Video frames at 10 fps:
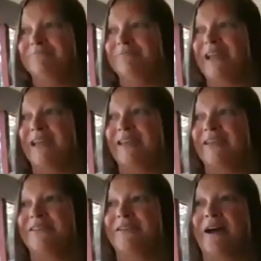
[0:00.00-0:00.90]
like,
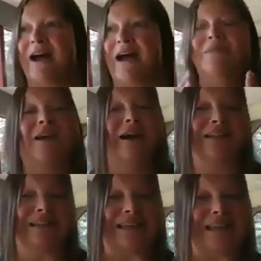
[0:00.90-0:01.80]
I'm the kind
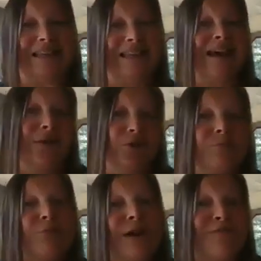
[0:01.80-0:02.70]
of lady that I would
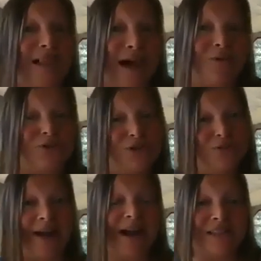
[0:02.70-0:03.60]
bring flowers to
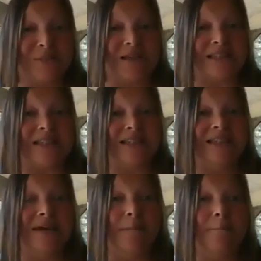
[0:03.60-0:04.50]
my husband.
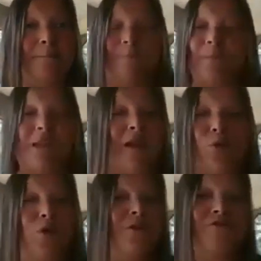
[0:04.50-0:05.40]
I
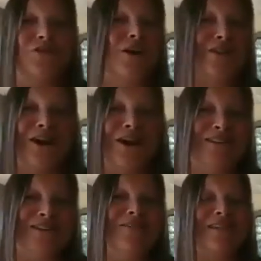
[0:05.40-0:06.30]
would have not
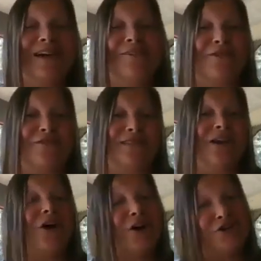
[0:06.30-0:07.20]
done that 50
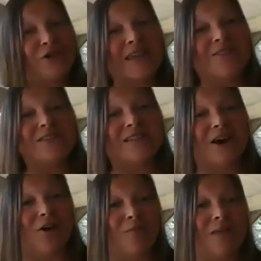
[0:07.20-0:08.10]
or 100 years
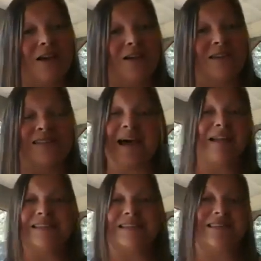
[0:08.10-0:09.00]
ago, because
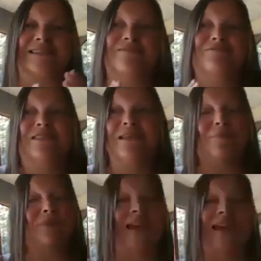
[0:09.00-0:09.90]
that's
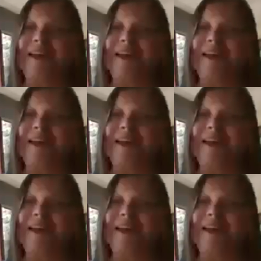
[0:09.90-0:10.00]
something